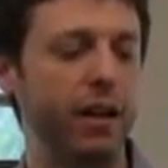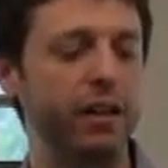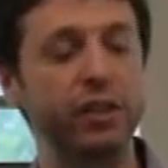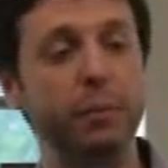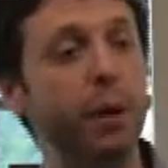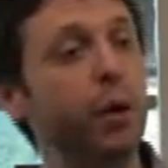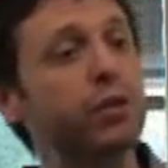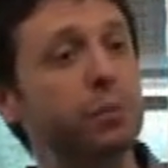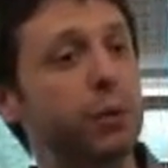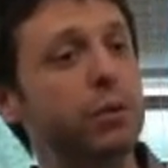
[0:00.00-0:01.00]
is
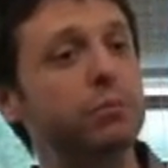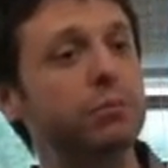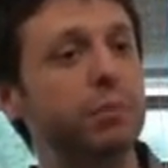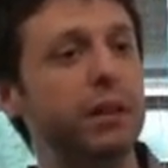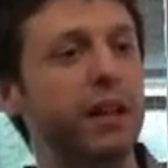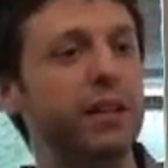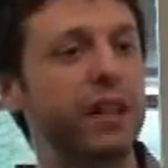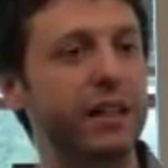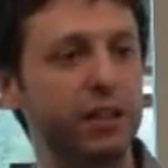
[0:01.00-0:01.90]
composable, because I